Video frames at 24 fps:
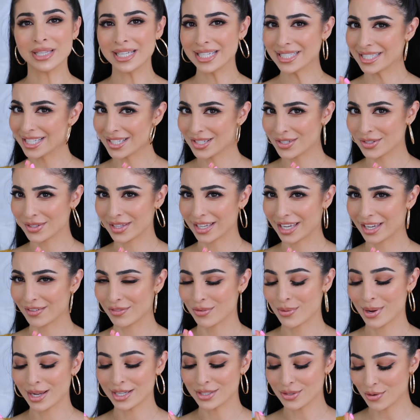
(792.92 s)
Please enter the
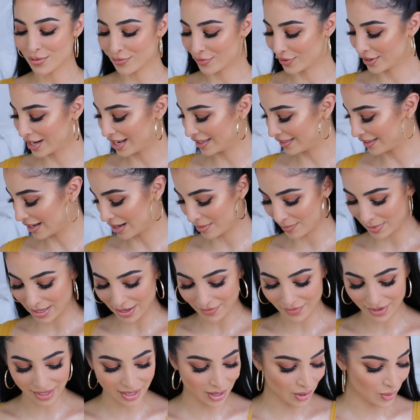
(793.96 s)
giveaway. Don't forget that I'm
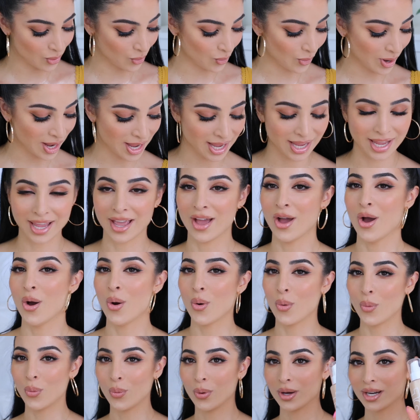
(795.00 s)
giving away
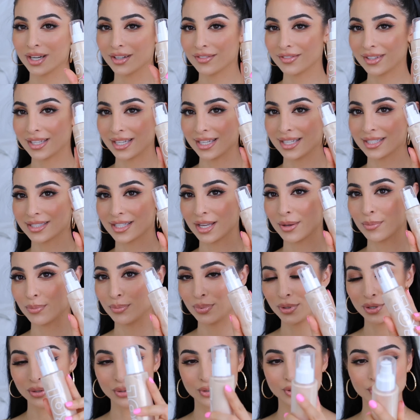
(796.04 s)
one of these
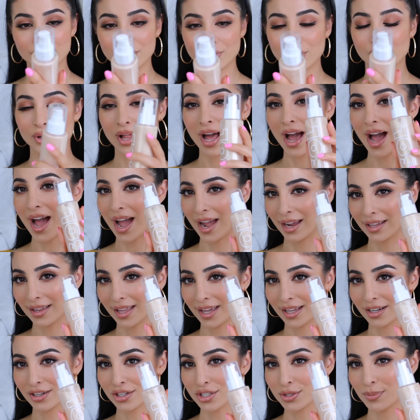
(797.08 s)
beautiful
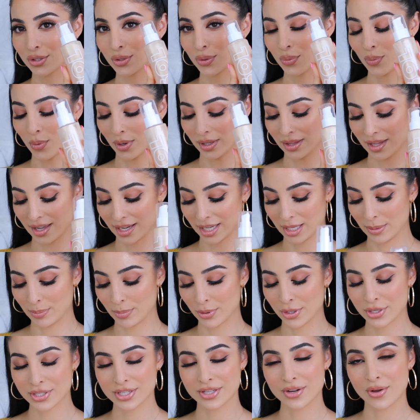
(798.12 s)
highlighters to one lucky
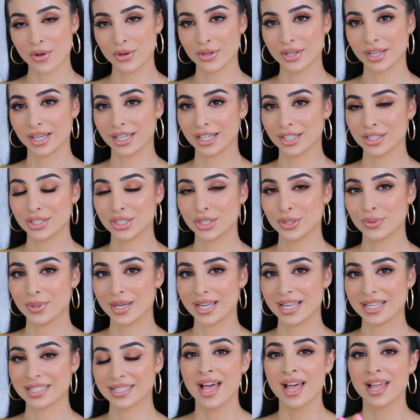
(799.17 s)
person. All you gotta do
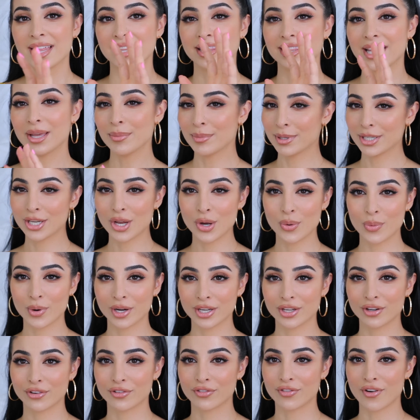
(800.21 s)
is let me know
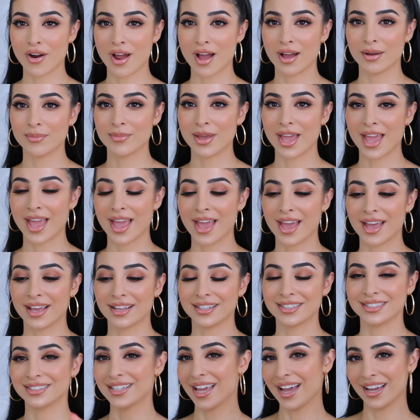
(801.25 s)
where you're from,
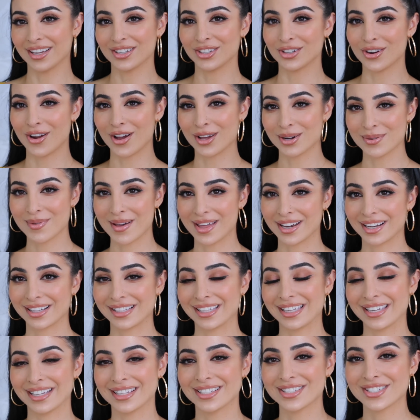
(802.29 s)
and yeah, you're
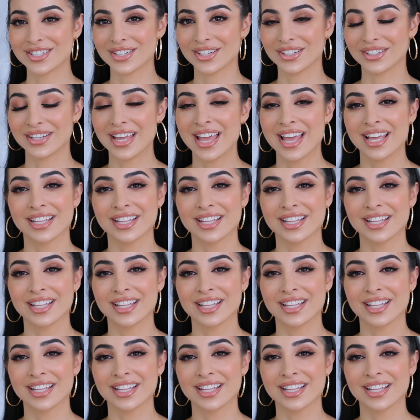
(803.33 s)
automatically entered.